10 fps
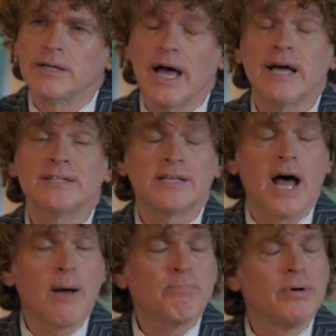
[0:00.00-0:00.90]

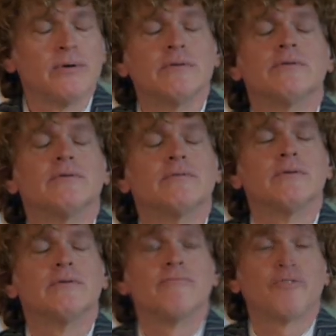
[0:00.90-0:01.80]
nonstop
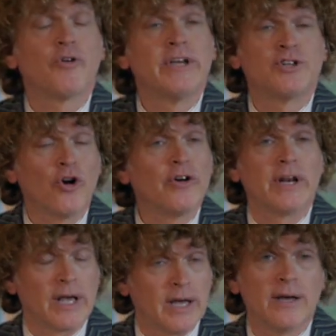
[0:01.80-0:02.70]
for
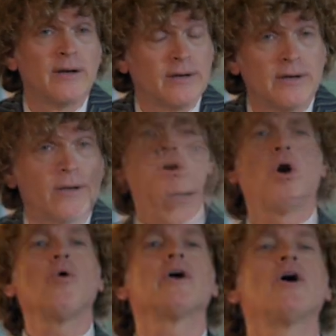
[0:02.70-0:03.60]
eternity?
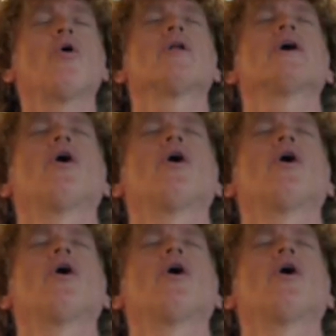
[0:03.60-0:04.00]
Holy, holy,